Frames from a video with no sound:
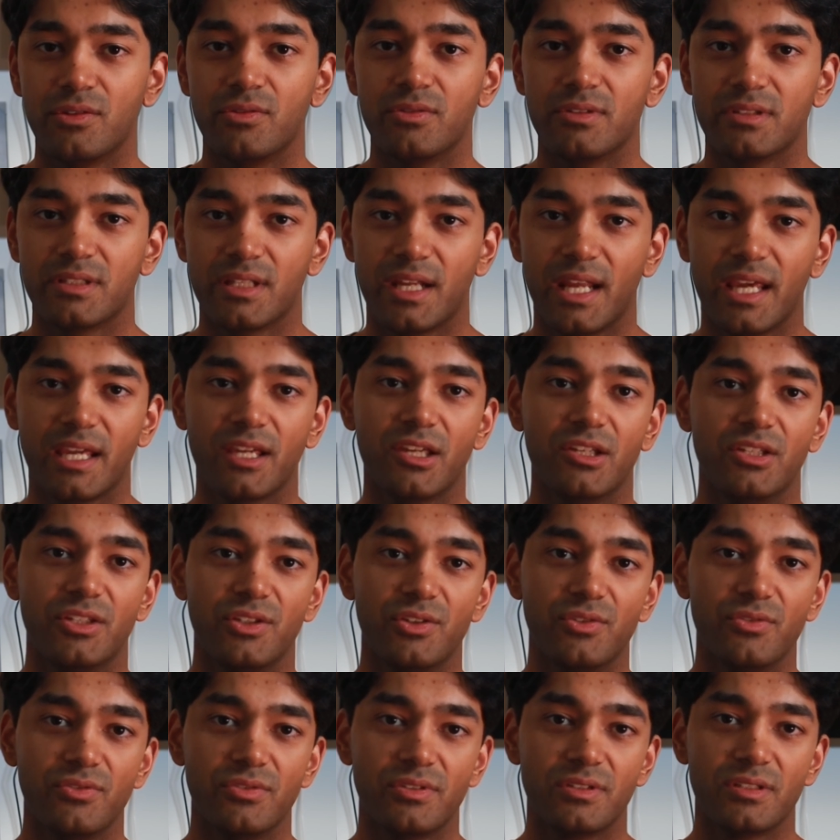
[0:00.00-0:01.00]
tools that I could
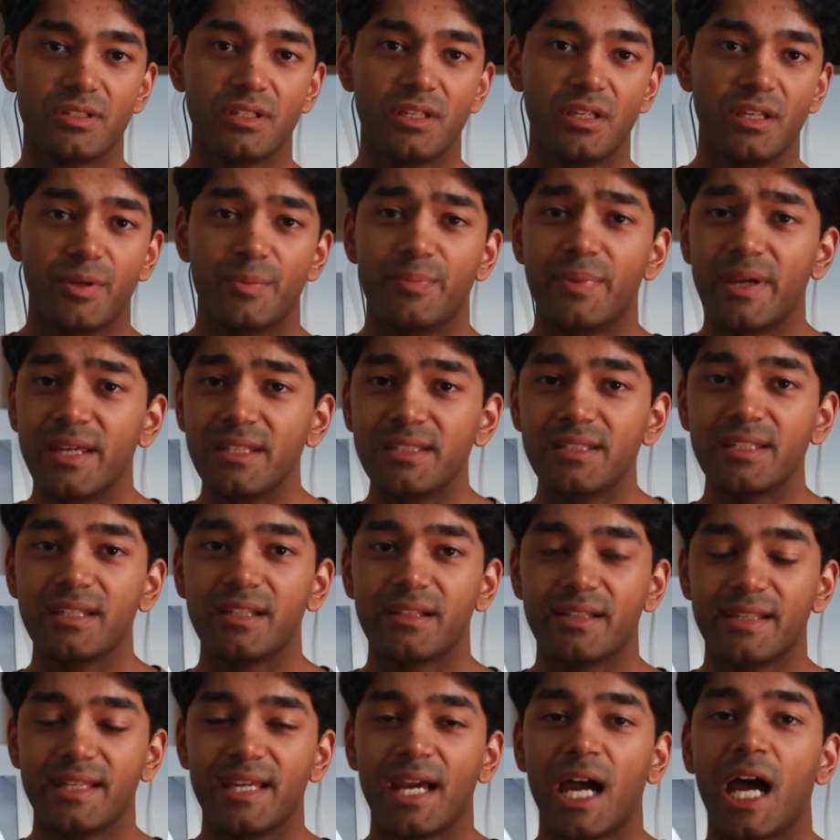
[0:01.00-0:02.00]
use? But
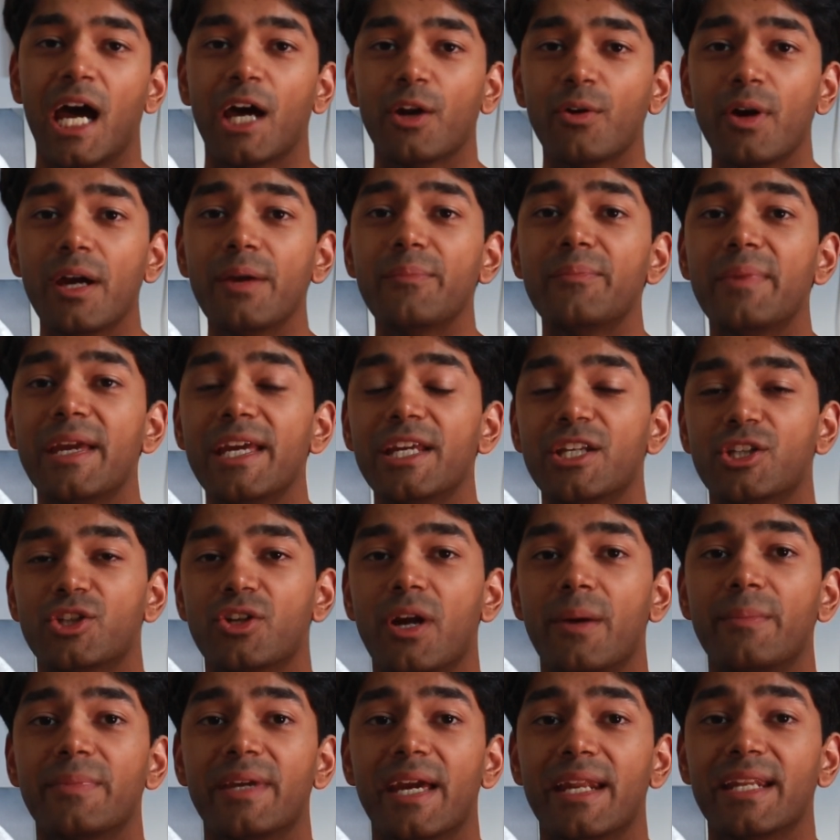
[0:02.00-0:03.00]
basically, how do I make
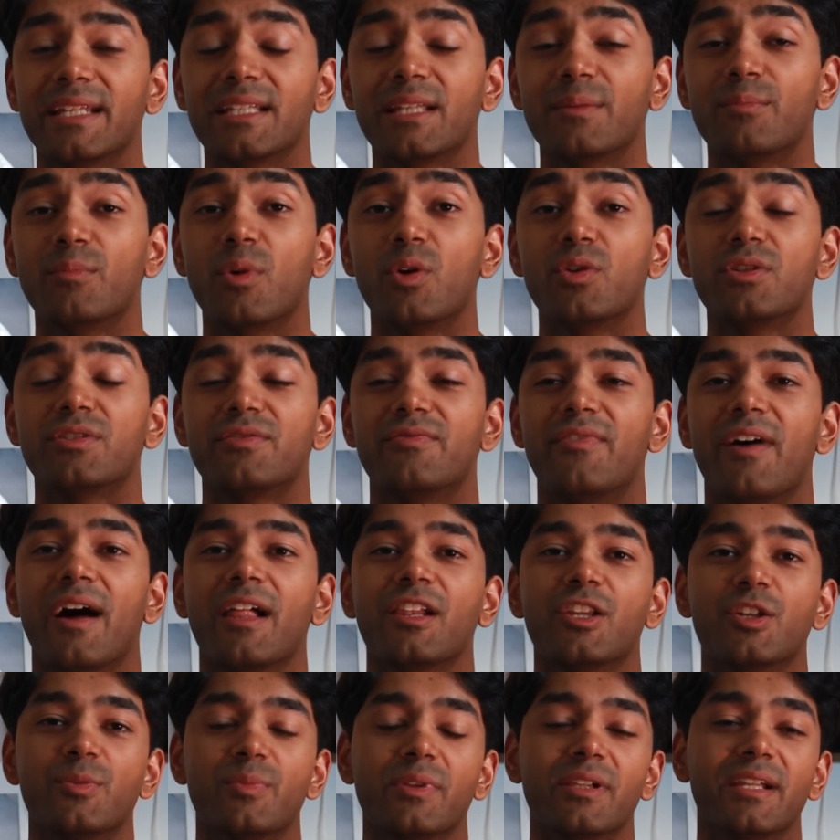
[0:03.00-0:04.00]
sure I'm getting the most
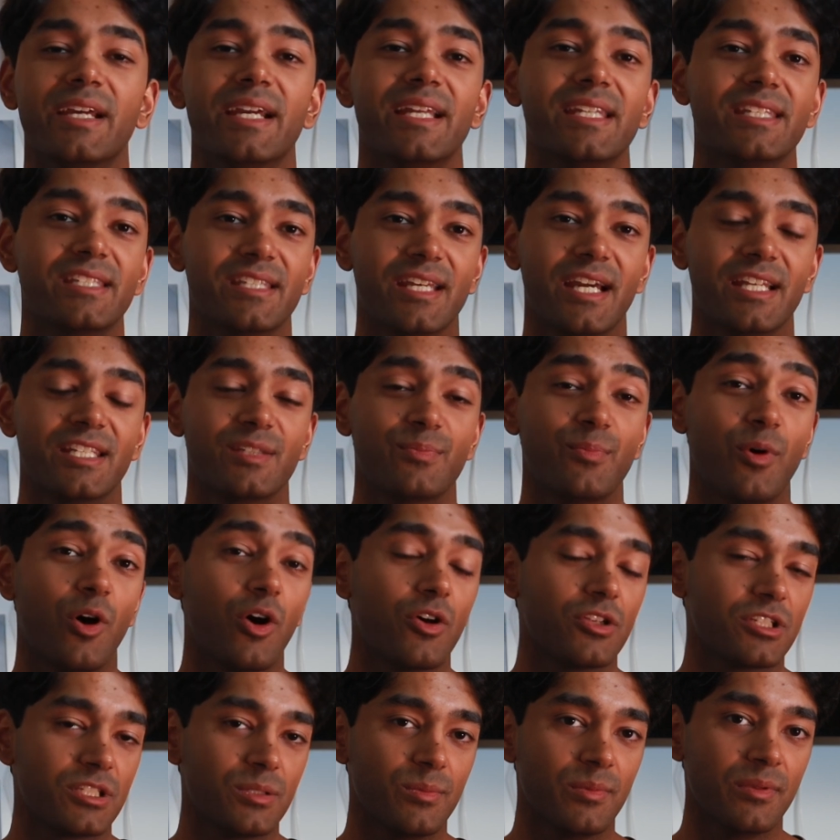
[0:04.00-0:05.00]
valuable insights
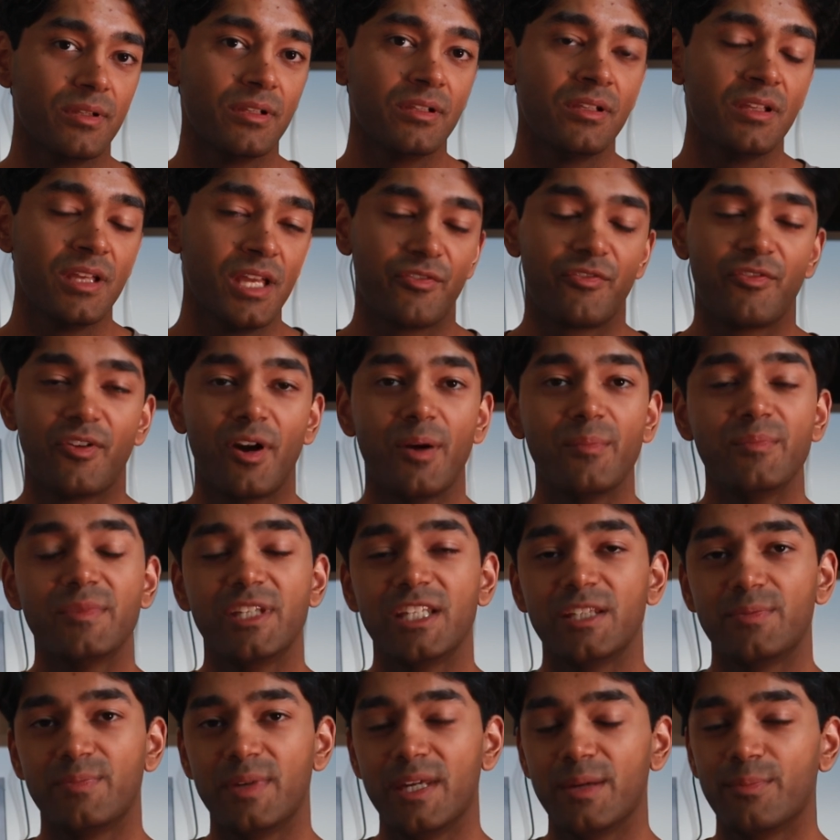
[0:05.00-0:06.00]
possible from
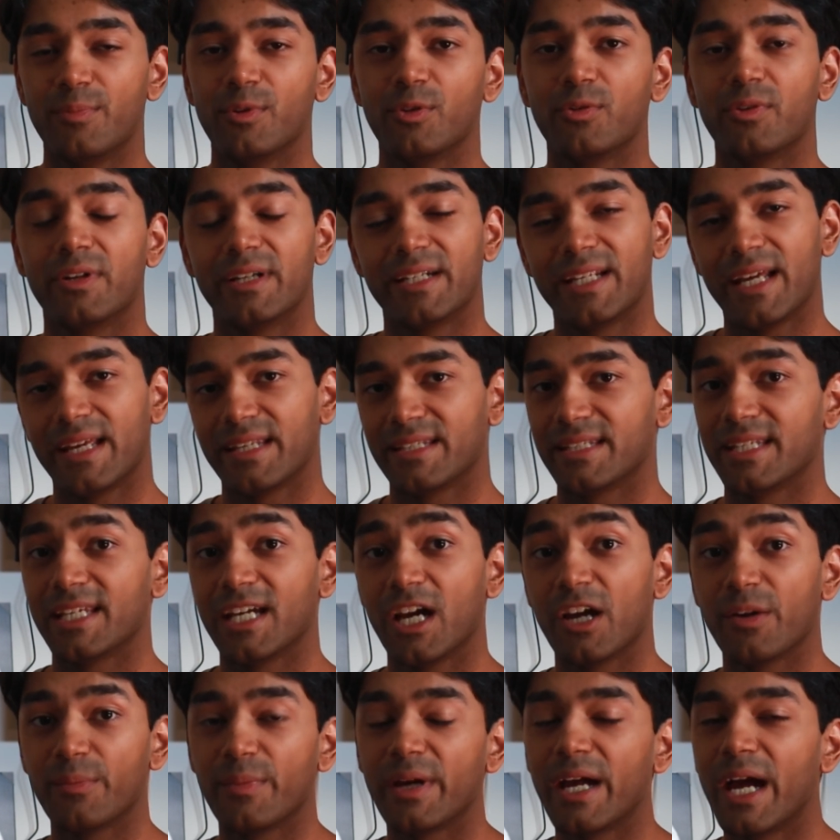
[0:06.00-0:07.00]
these people who are testing
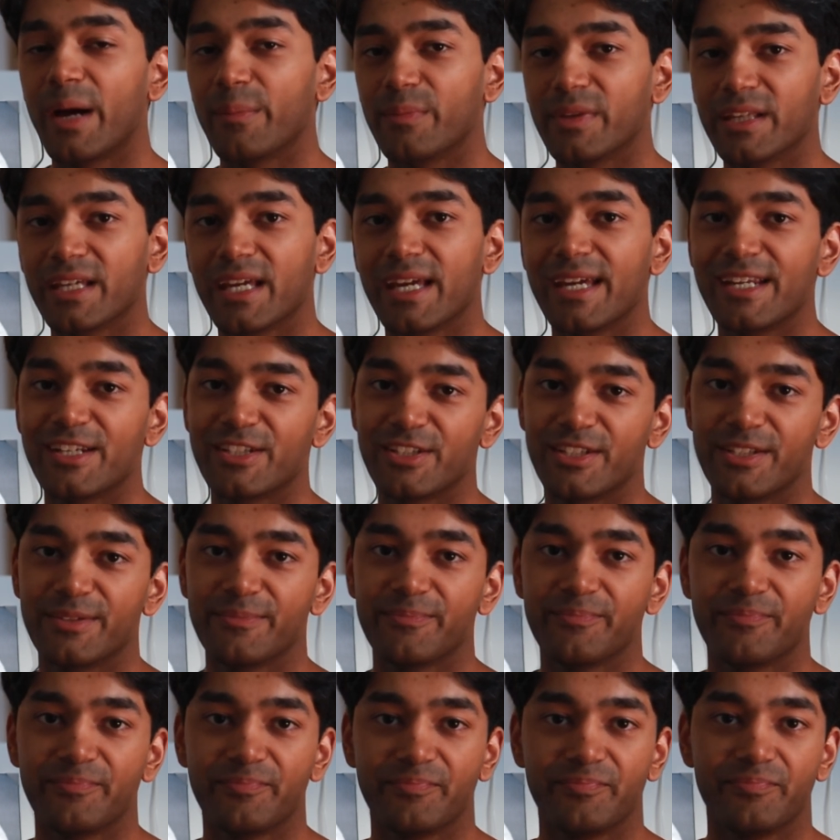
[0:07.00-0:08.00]
out my
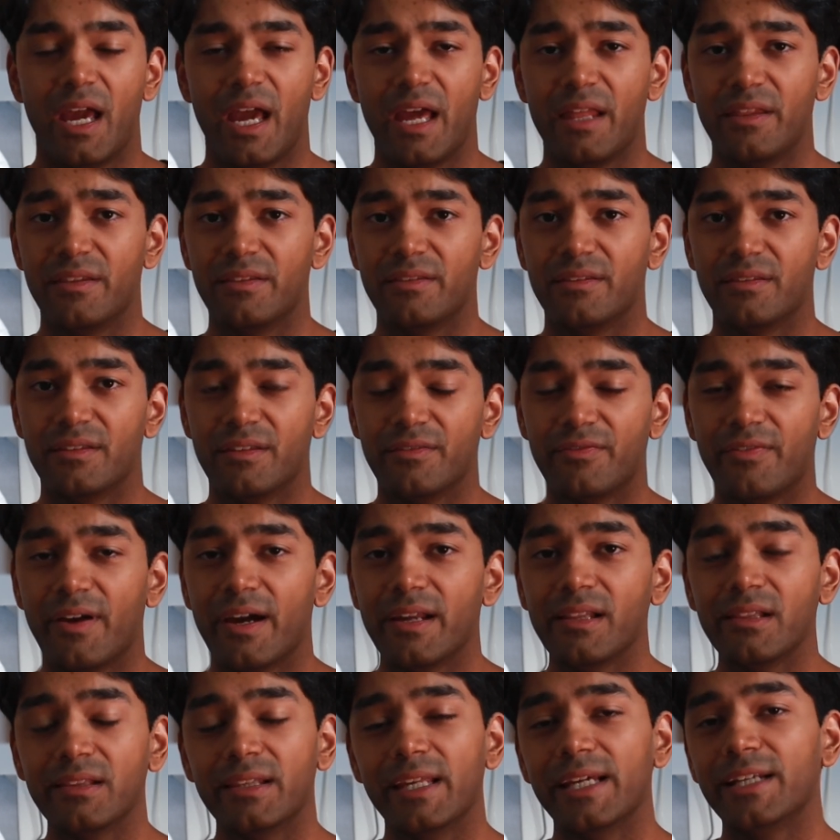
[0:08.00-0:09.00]
application? And the
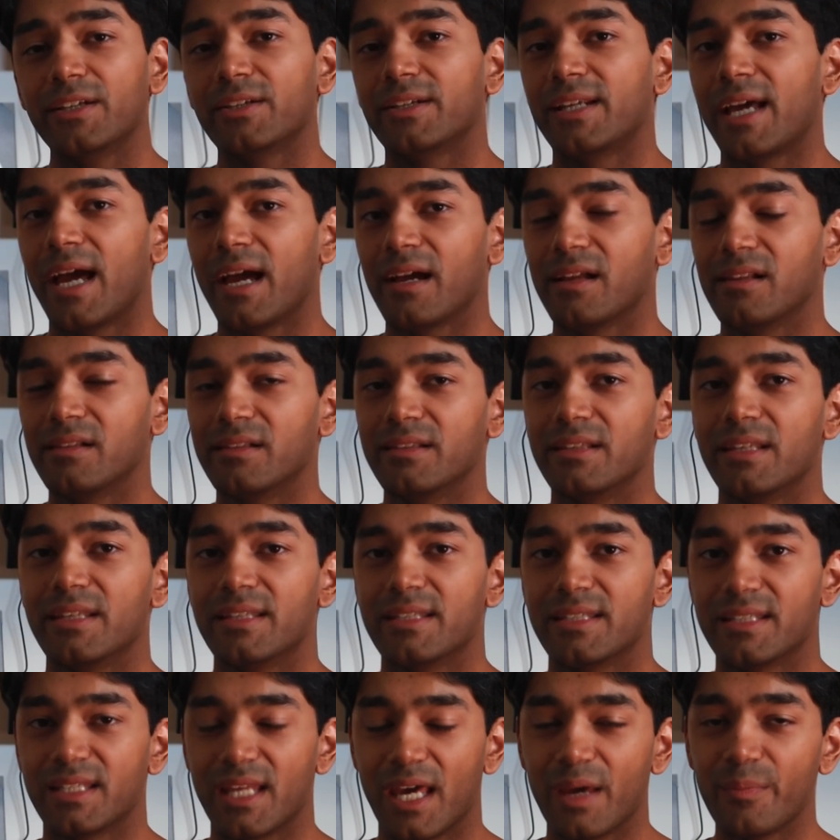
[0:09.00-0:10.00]
final thing to tackle in
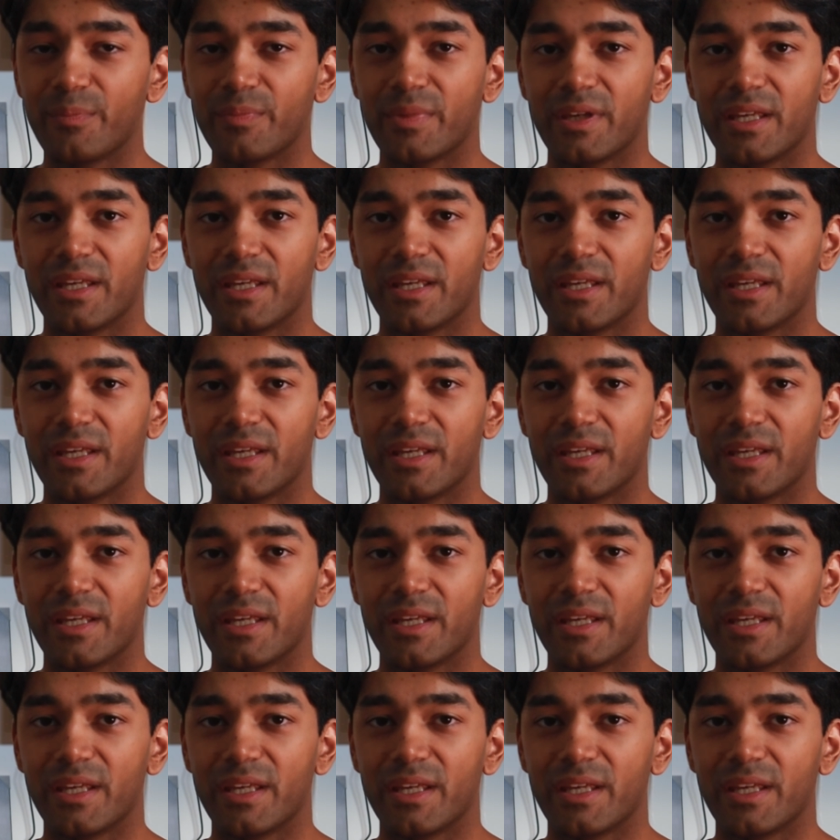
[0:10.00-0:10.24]
this step